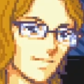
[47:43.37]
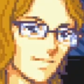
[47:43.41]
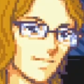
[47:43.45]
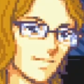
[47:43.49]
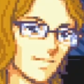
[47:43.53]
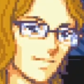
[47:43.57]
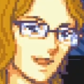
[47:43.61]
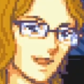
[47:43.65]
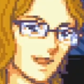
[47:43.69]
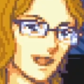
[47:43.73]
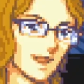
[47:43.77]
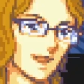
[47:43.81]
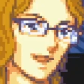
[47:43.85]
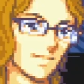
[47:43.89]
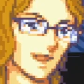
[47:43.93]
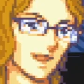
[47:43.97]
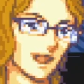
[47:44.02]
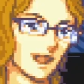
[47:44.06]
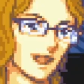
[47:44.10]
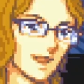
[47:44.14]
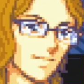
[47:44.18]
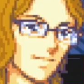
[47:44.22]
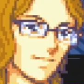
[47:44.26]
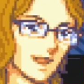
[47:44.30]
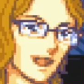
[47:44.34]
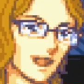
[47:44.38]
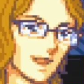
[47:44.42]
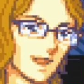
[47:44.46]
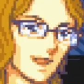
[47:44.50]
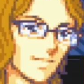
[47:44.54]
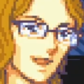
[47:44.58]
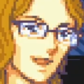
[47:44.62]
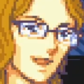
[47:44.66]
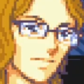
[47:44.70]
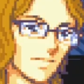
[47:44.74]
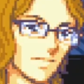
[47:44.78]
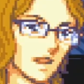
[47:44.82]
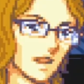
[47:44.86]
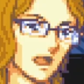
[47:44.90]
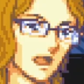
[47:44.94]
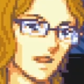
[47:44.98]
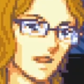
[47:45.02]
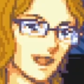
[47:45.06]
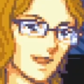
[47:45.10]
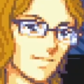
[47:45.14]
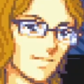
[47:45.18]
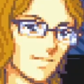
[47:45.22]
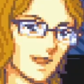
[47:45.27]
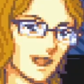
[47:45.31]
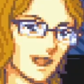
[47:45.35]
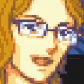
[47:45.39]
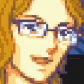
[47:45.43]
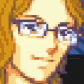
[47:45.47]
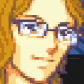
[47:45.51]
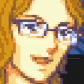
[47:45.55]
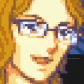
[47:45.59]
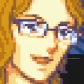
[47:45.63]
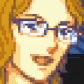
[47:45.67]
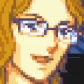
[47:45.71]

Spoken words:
with how you're able to move around in a 2D space.